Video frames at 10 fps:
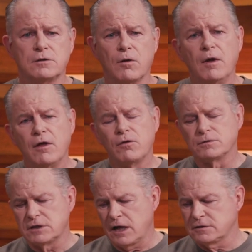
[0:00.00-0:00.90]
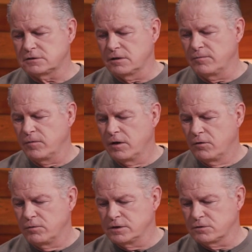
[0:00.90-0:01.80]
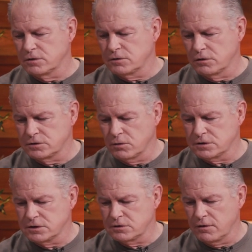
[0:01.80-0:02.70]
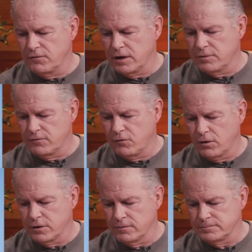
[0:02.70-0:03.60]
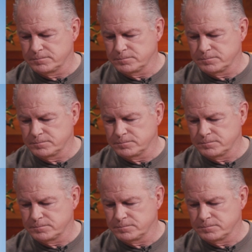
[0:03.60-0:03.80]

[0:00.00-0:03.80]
So those custom resource or sources are available for you.